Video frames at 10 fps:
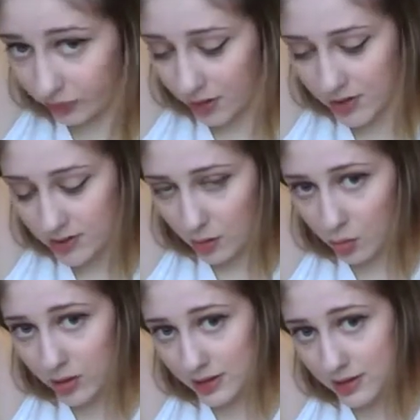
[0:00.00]
So
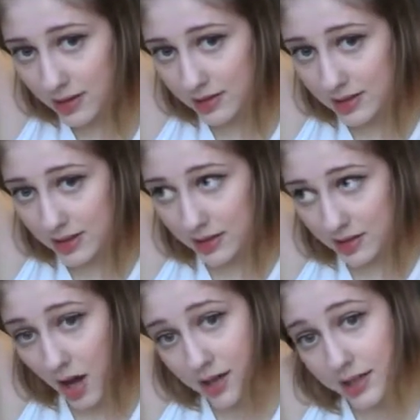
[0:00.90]
what it does is it's
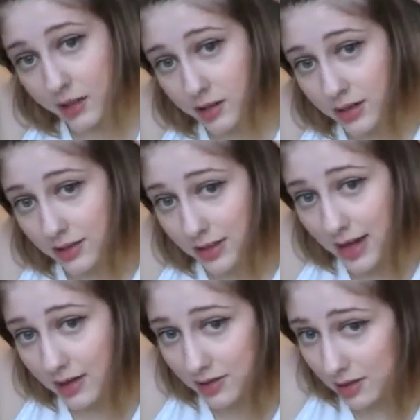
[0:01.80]
hiding underneath the
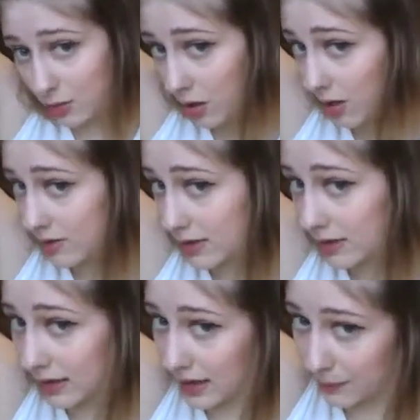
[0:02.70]
layers, so you can't see
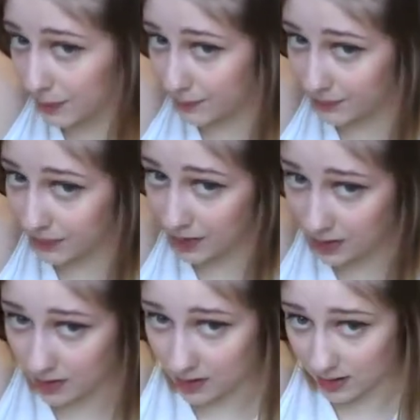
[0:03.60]
the clip.
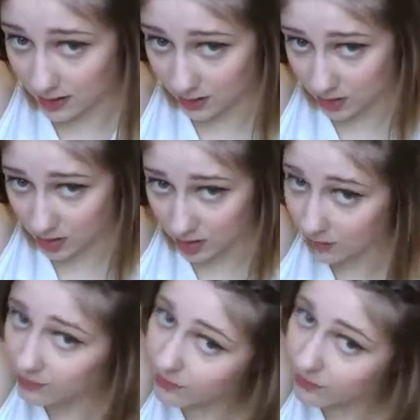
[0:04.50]
I'll show you.